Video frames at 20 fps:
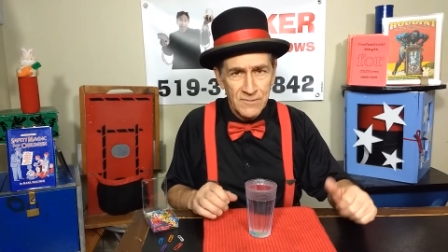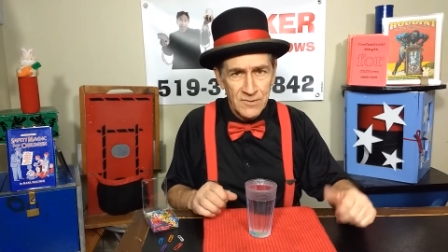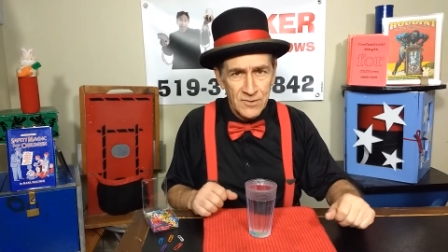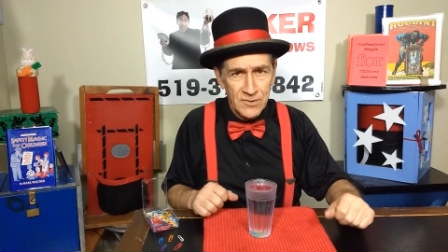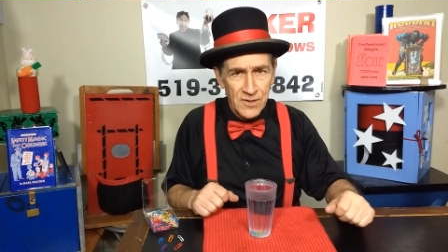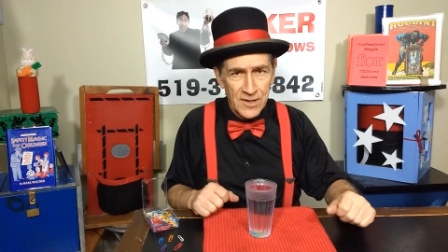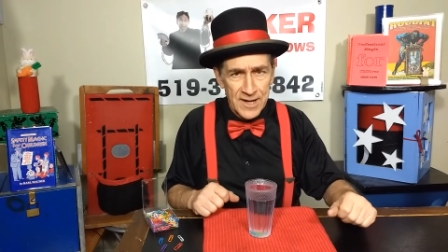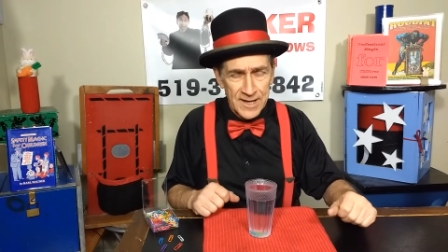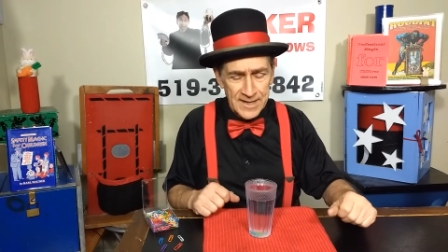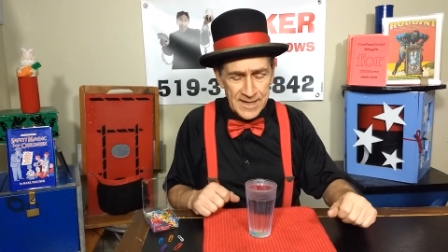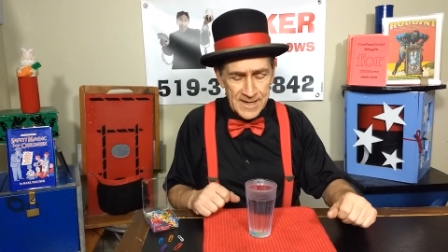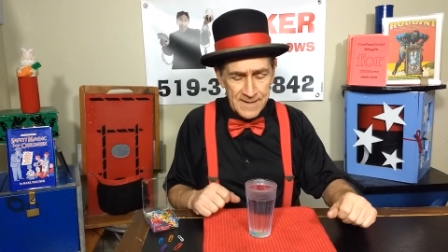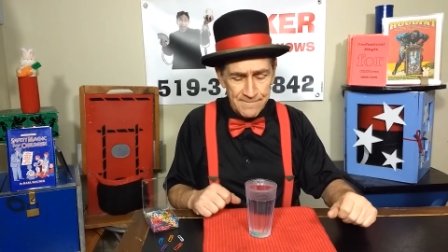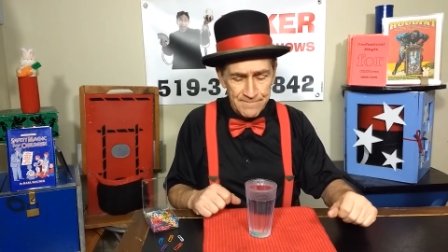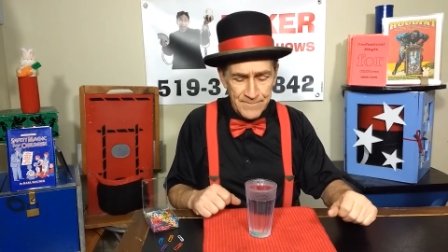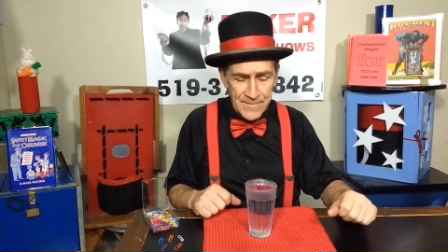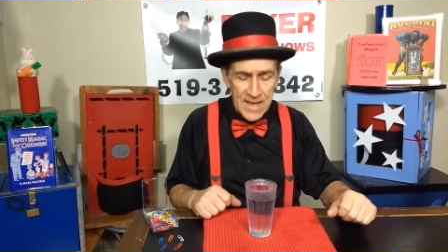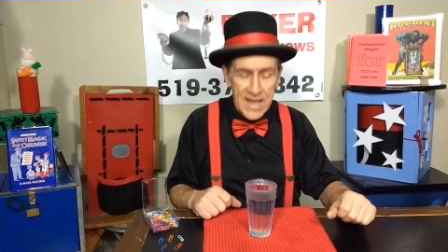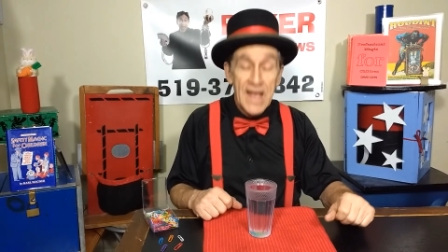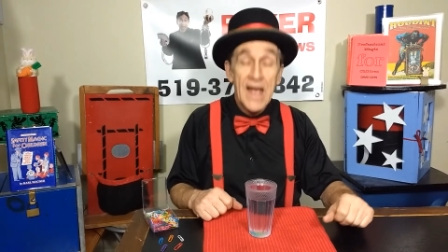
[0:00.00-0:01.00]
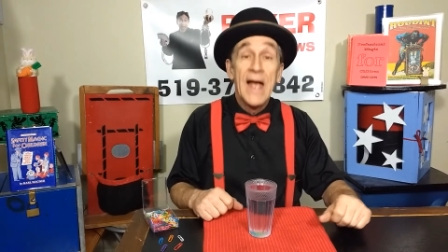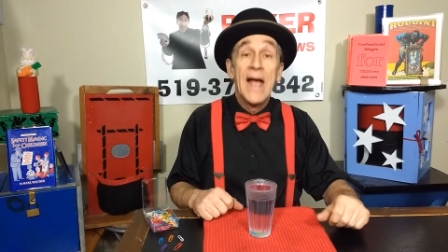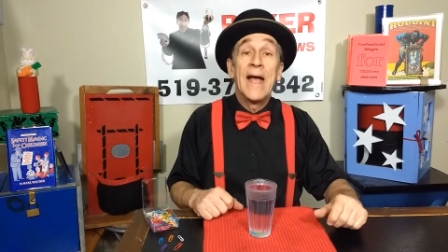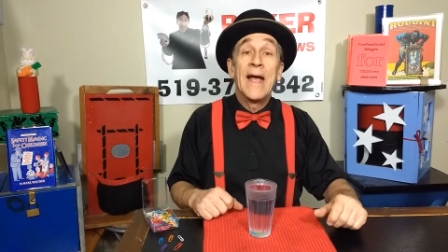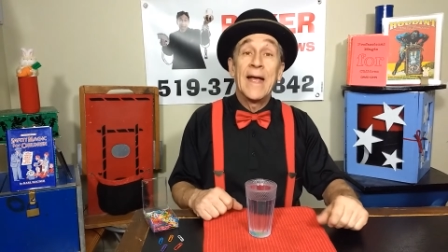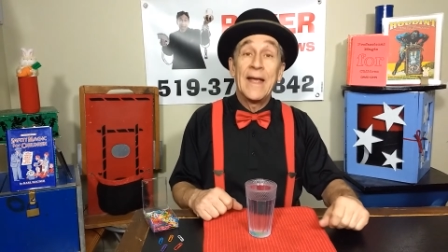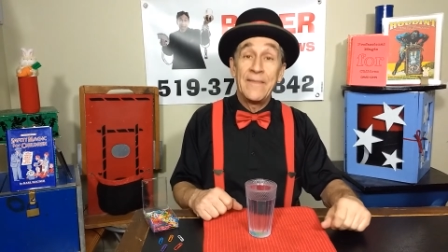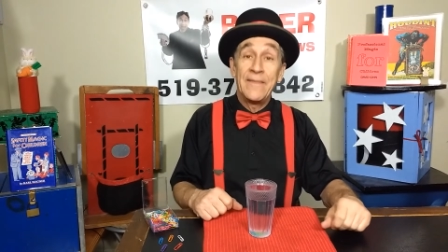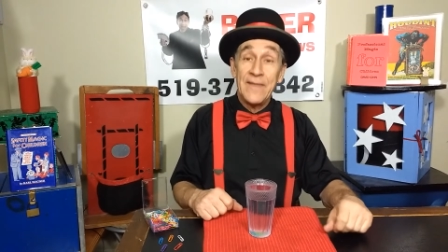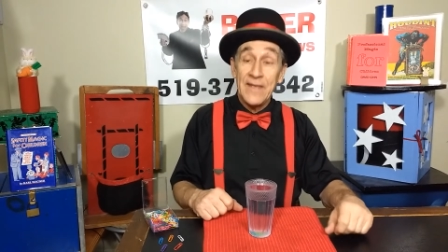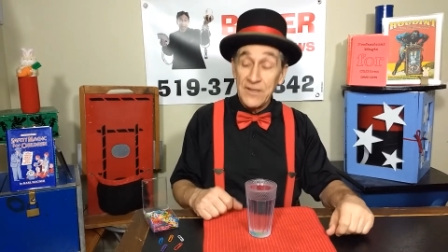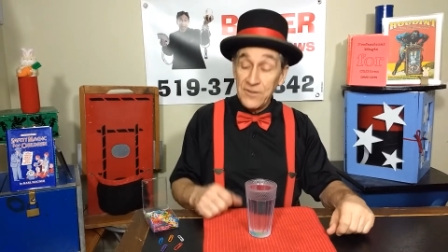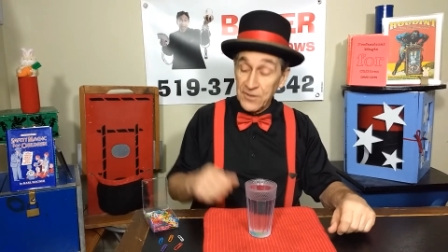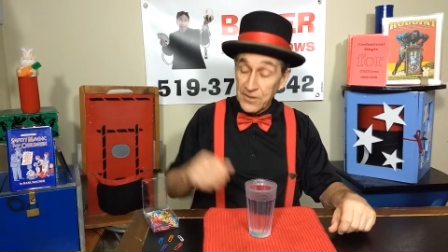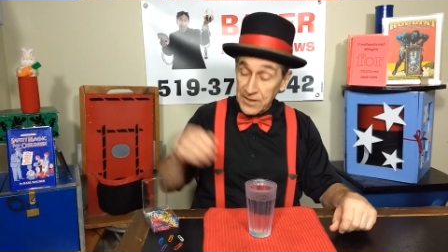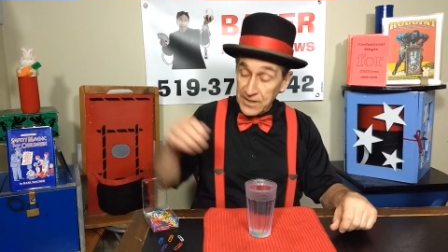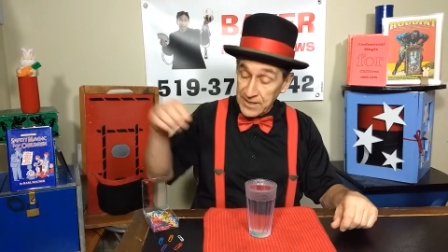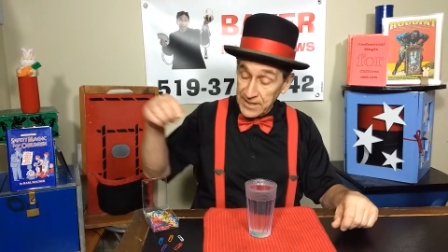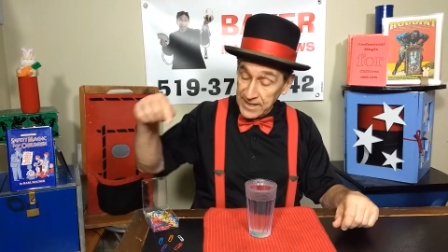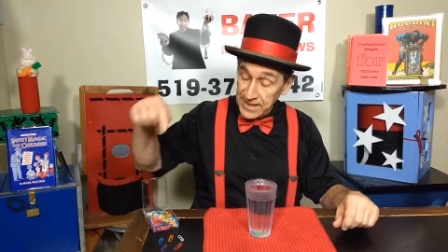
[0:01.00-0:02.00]
Good idea. And then you're
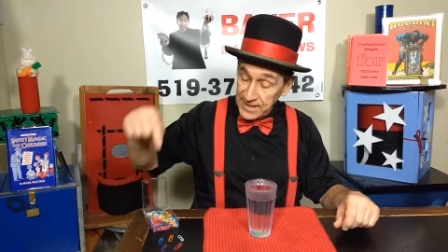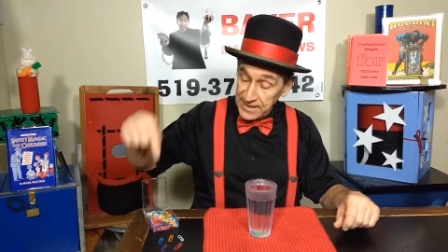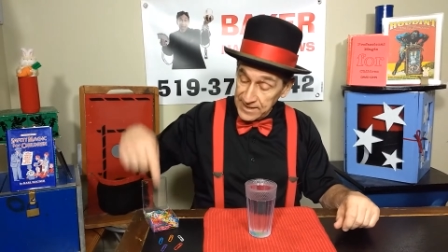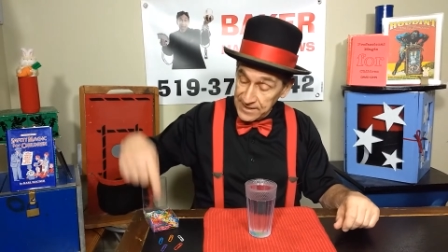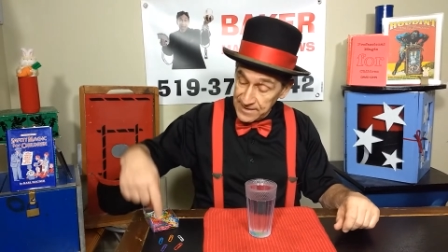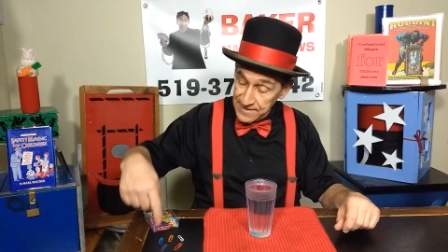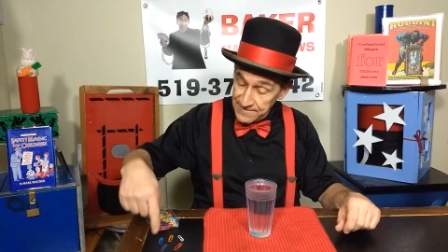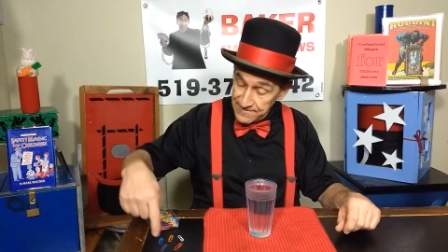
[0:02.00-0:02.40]
going to need